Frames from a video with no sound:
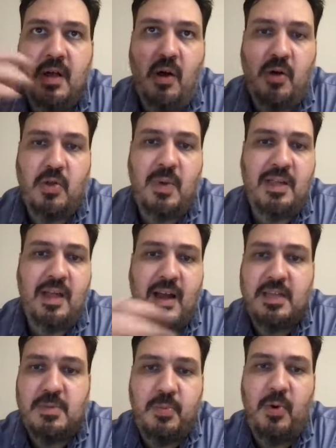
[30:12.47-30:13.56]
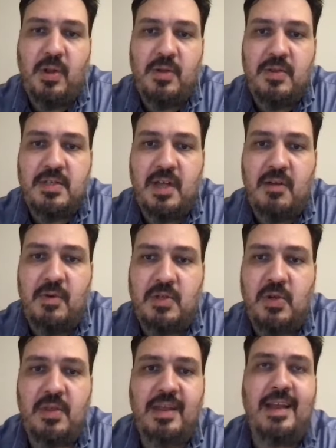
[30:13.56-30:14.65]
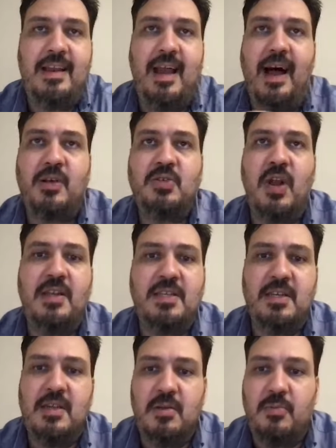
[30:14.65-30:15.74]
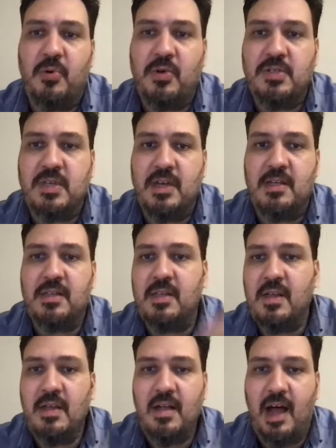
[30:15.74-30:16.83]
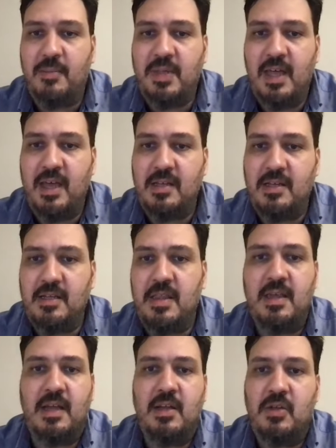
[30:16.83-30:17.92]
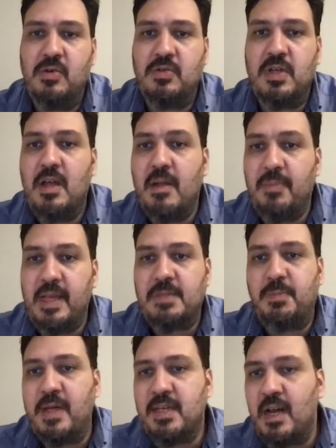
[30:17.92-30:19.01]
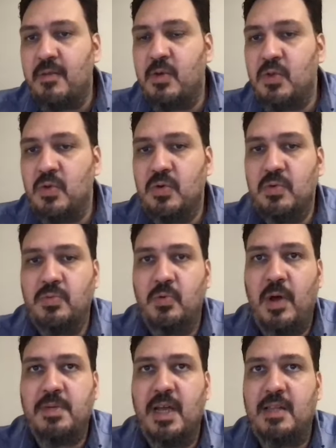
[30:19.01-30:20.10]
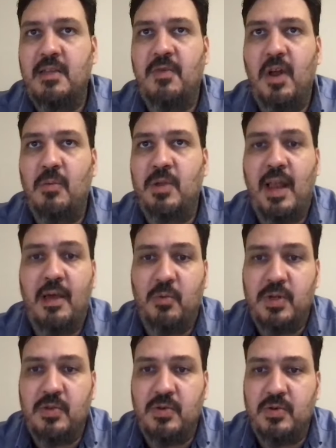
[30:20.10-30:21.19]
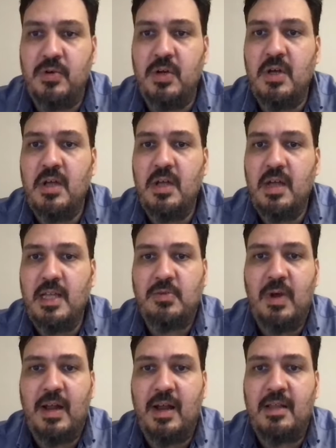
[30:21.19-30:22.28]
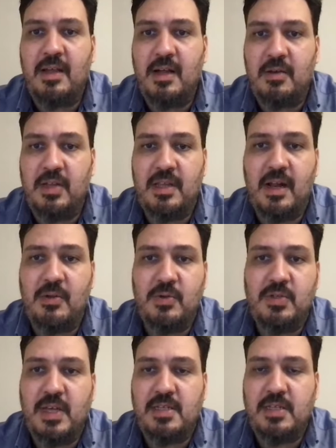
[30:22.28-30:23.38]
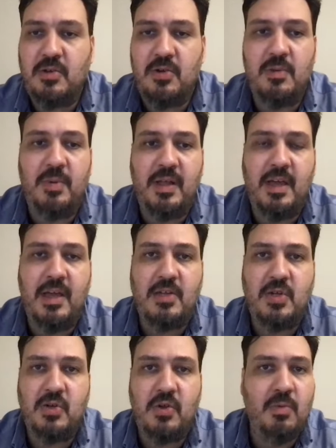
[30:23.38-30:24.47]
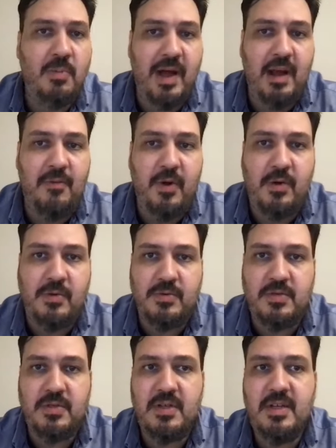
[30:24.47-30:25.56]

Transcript: automatically is pulled on the server, so they can actually see the project updated, and they can use, especially if you do website development like we do, it's really critical to test your application on mobile phones.